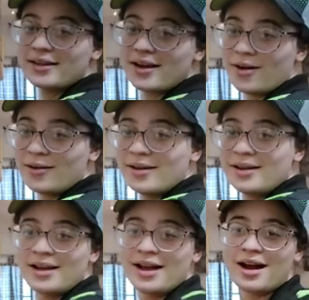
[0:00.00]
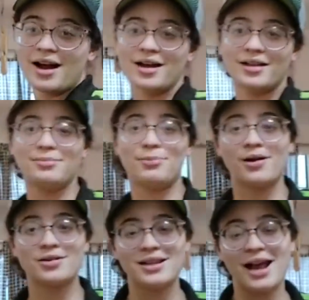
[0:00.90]
you know, a
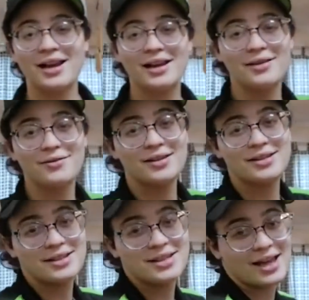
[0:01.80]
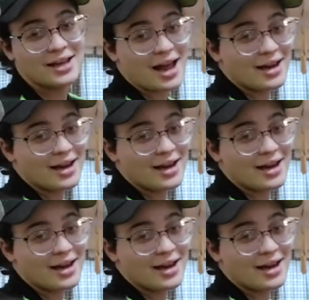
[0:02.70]
person. I didn't even intend.